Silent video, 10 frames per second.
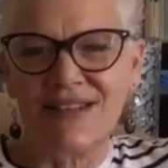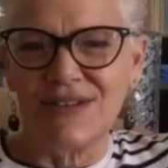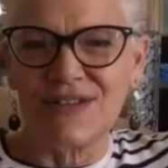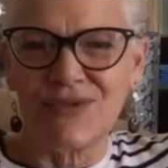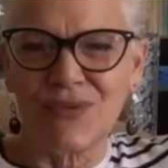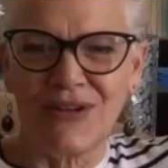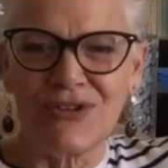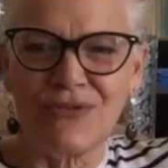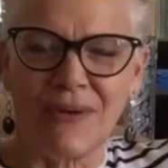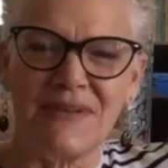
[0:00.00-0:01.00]
switch
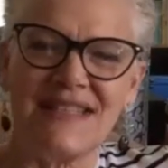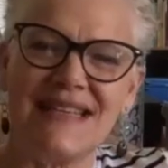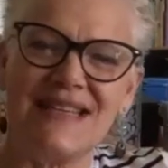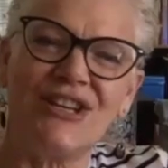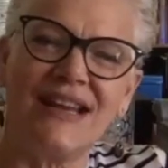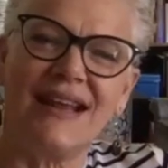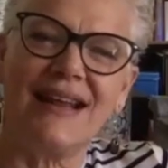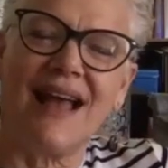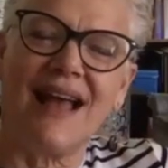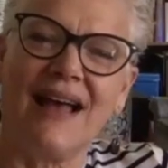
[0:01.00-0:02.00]
from teaching
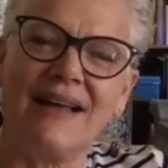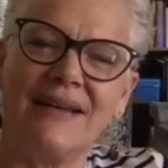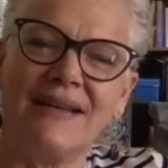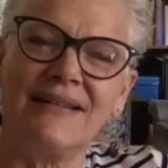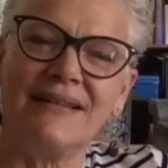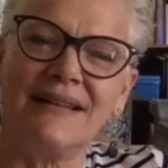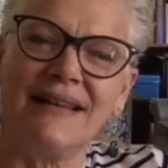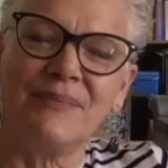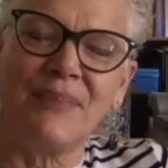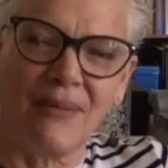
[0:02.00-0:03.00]

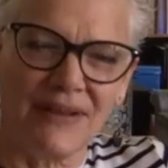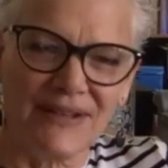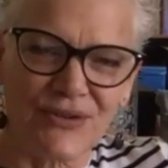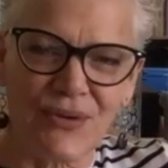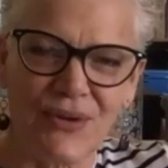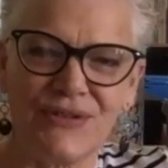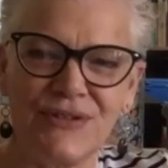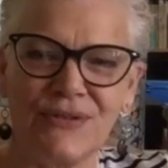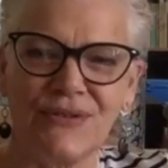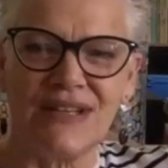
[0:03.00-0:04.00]
in public school
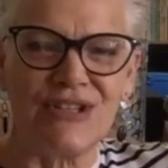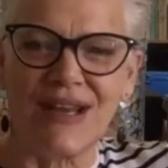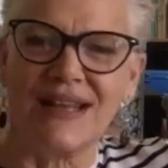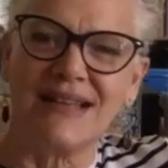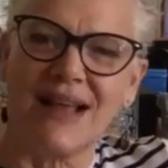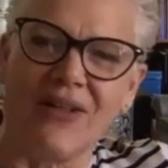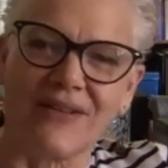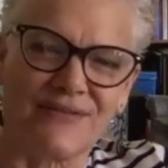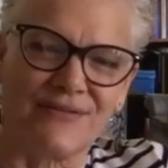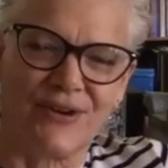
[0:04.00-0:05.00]
to teaching
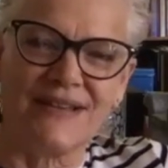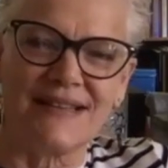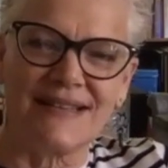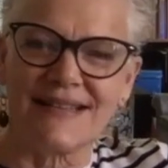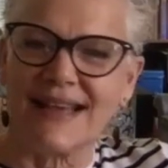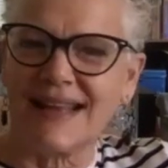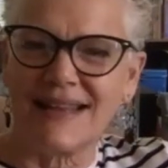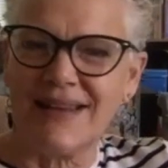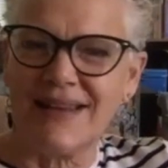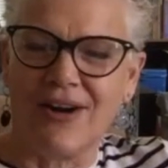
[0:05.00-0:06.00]
adults, for instance, like at
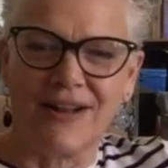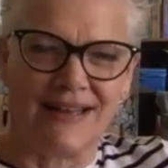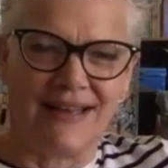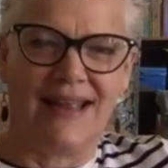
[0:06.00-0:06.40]
the Art League.